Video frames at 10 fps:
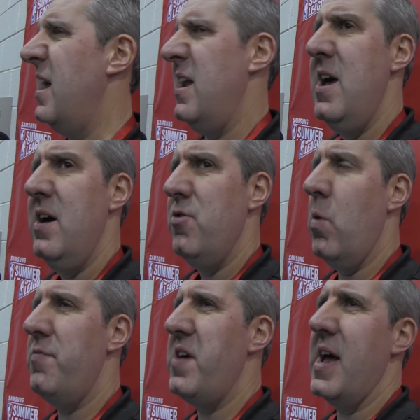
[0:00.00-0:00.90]
And the
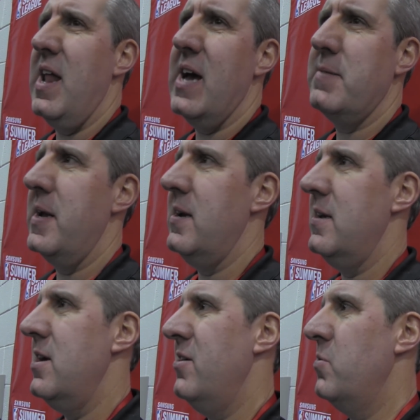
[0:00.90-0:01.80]
one thing I liked,
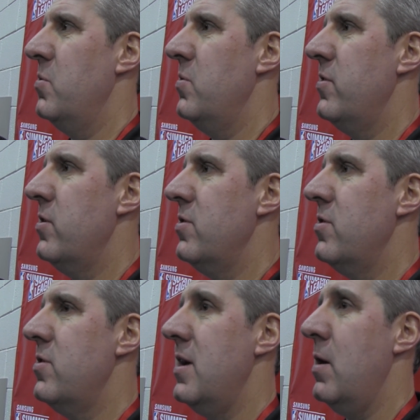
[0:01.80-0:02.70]
man, you know,
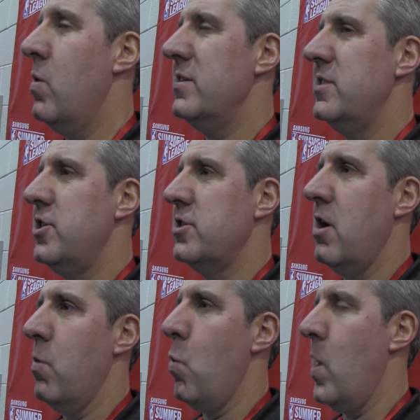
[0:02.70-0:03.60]
it wasn't just
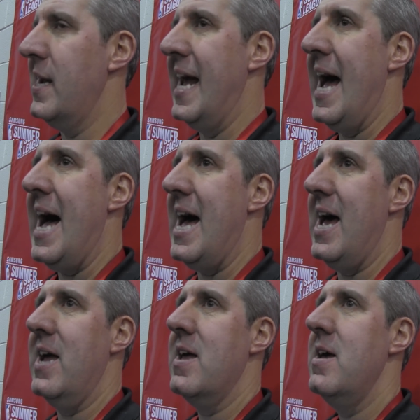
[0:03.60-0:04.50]
on one
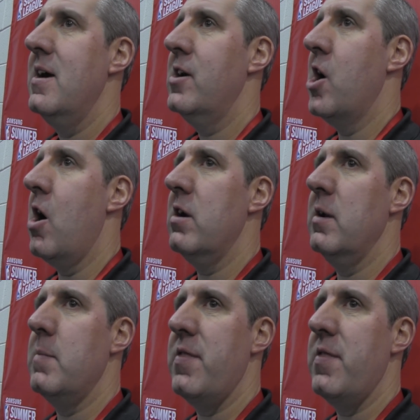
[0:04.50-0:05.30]
guy guarding him.